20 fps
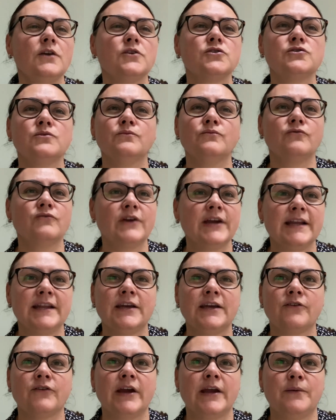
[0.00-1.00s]
Some really
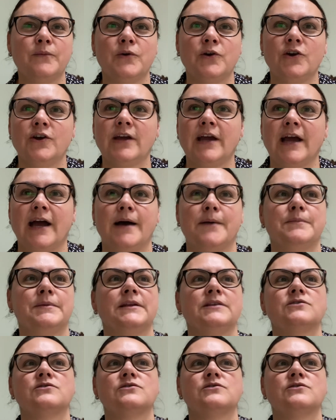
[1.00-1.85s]
great work happening,